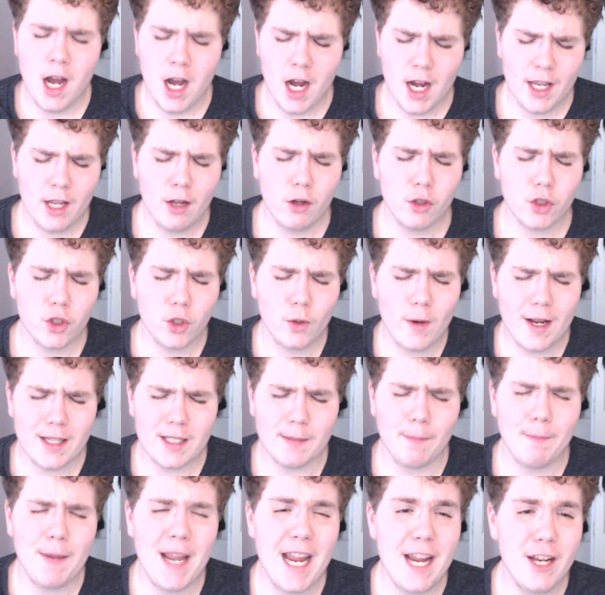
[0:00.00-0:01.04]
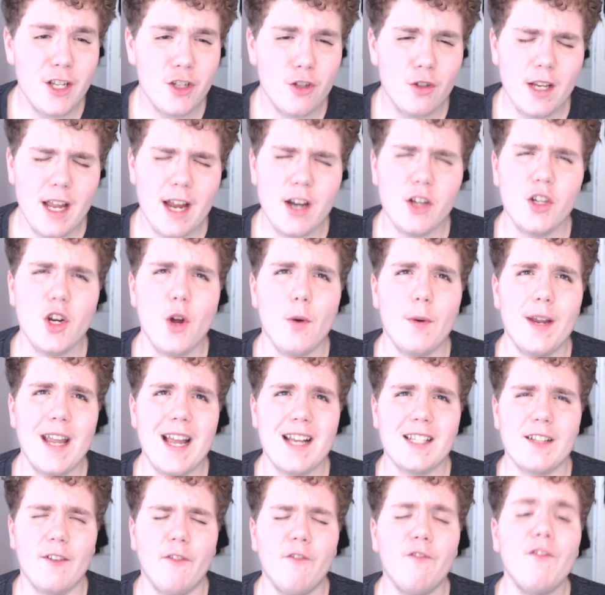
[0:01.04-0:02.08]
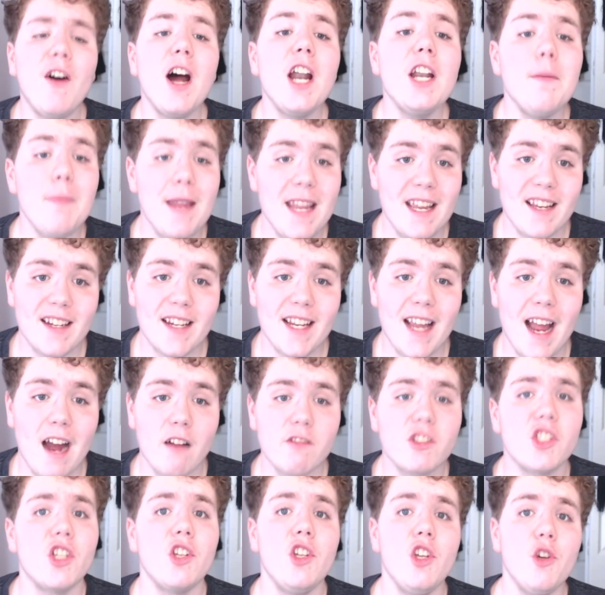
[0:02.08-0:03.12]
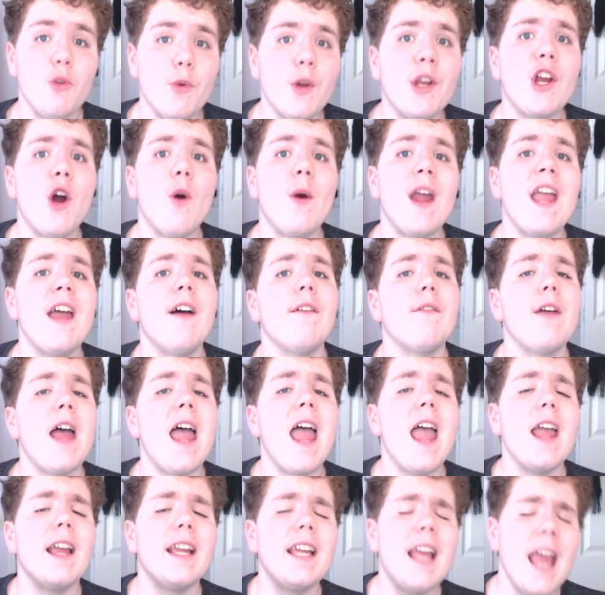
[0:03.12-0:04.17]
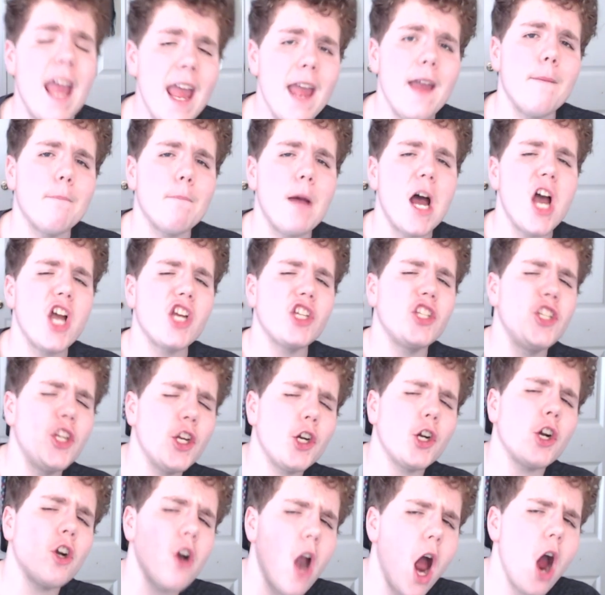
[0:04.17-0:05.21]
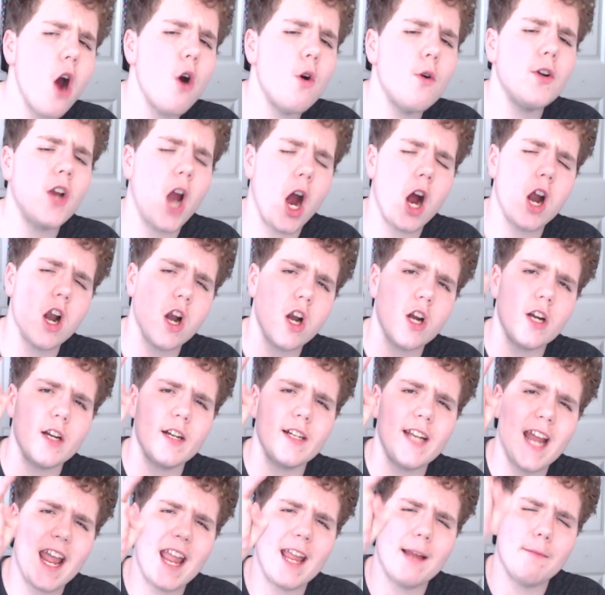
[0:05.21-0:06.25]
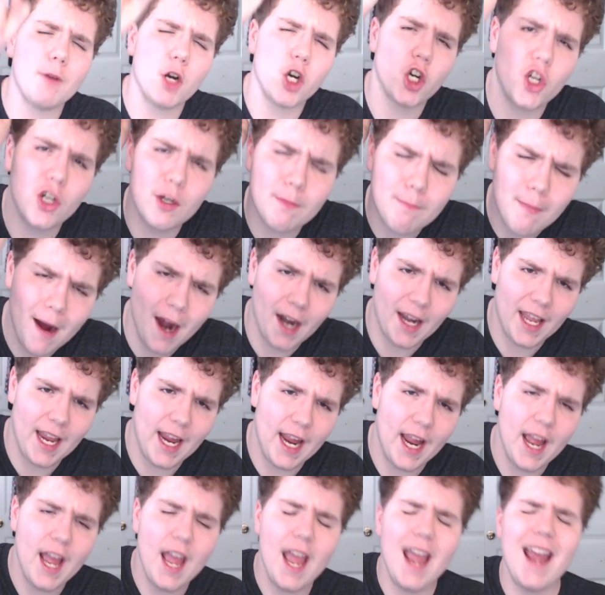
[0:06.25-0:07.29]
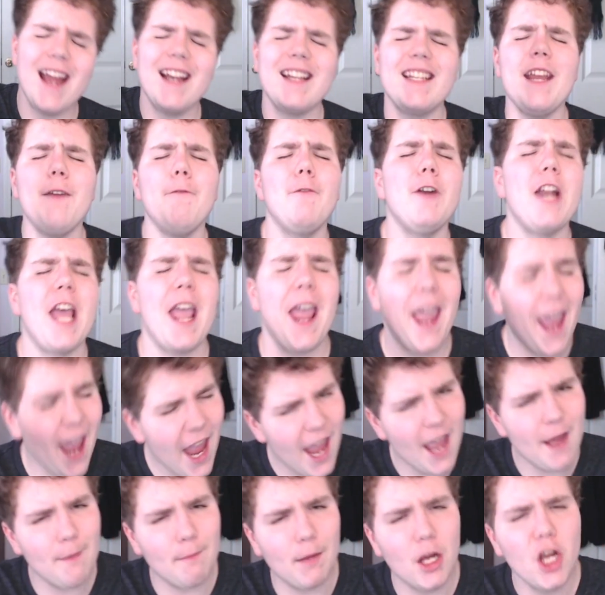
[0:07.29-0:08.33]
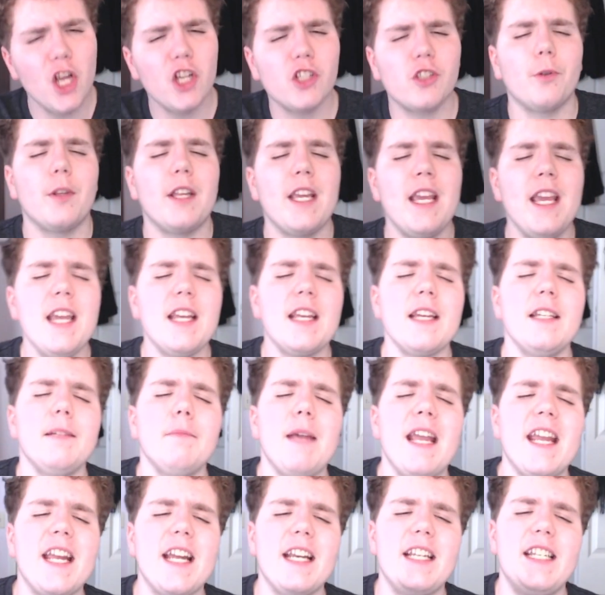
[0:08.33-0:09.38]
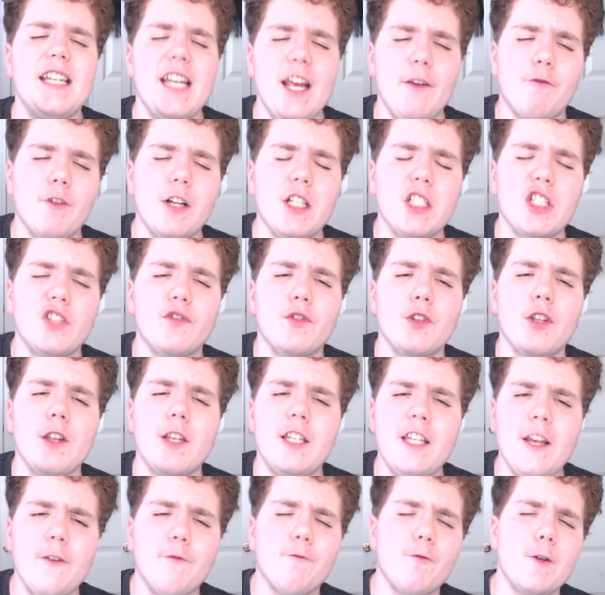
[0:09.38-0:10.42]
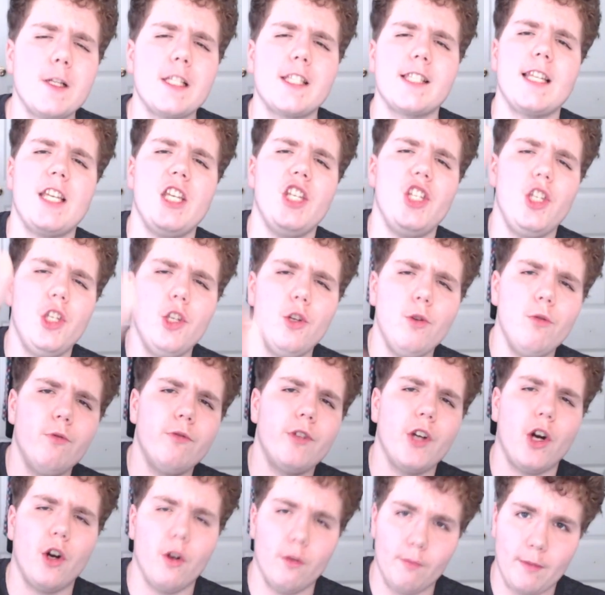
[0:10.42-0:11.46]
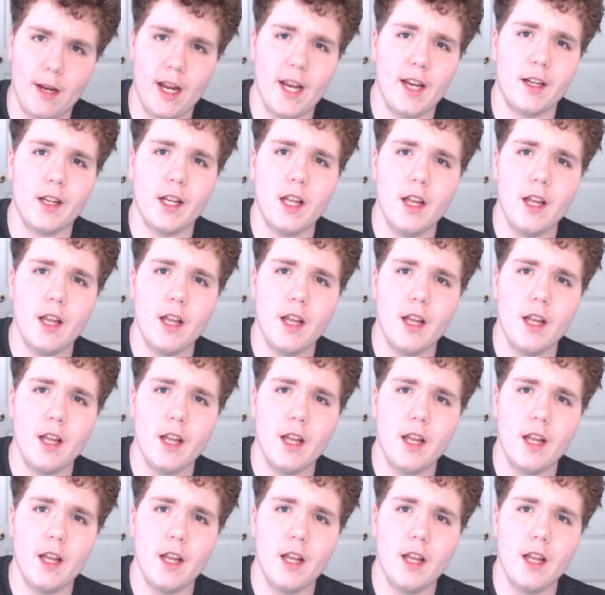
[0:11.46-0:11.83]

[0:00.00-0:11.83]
He also has a he has a FundMe account. So you can go have him your own hard damn earn money and give it to him so that he can make a difference for the difference that you don't make.